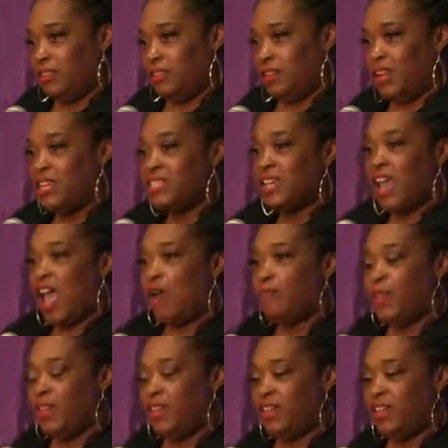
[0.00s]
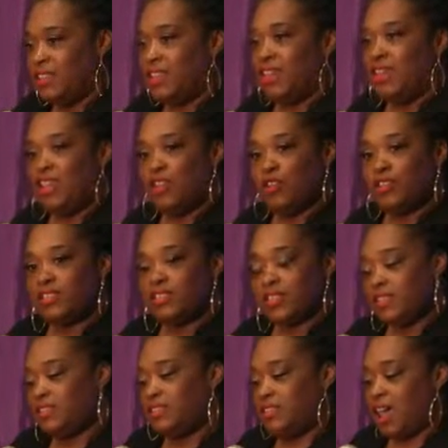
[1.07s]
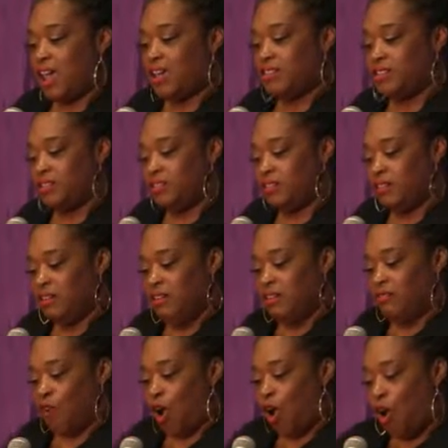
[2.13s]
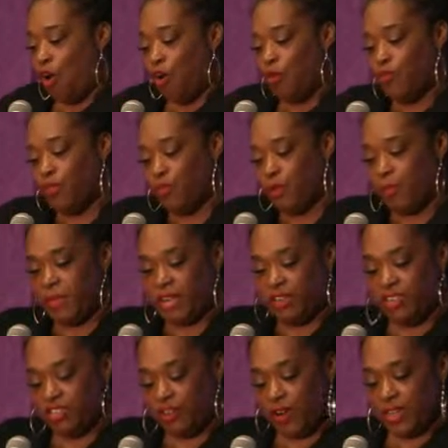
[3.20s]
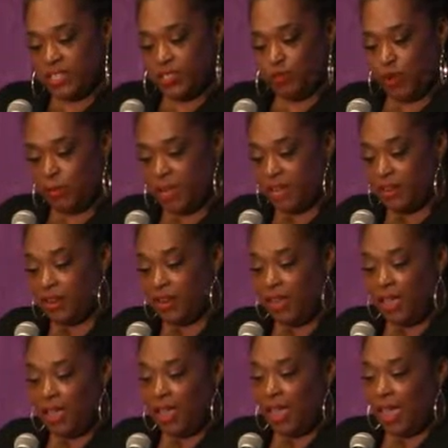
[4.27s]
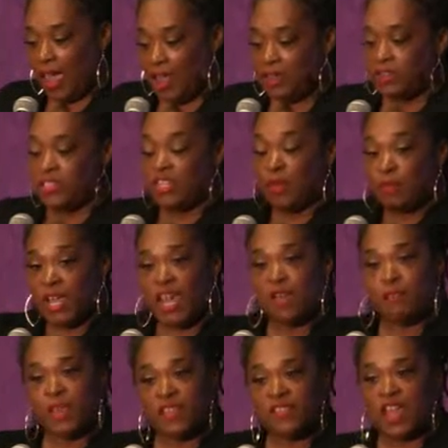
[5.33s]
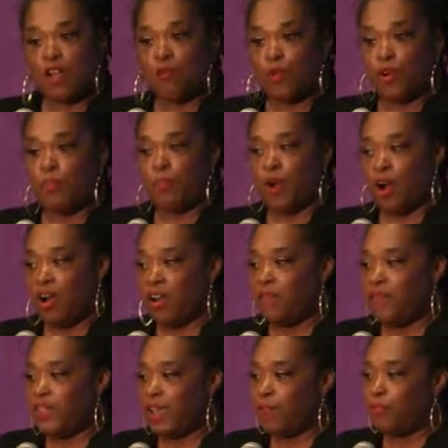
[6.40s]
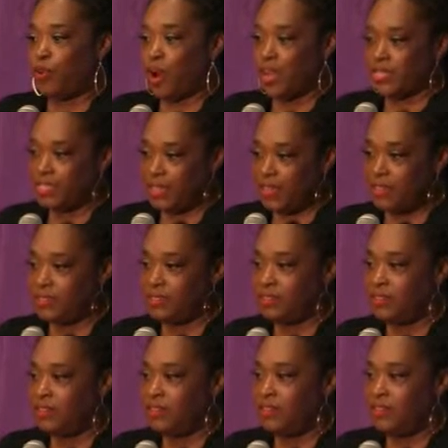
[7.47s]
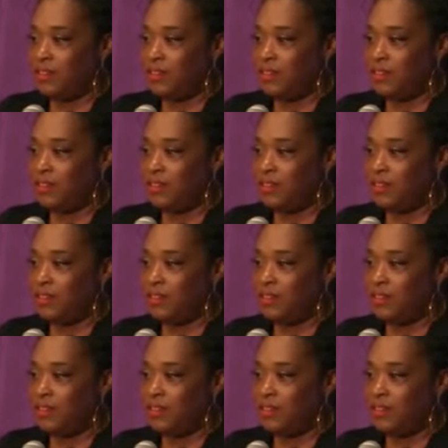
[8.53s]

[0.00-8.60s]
it is a happy ending in the sense that for all the women and trans women and some gay men that were a part of that process,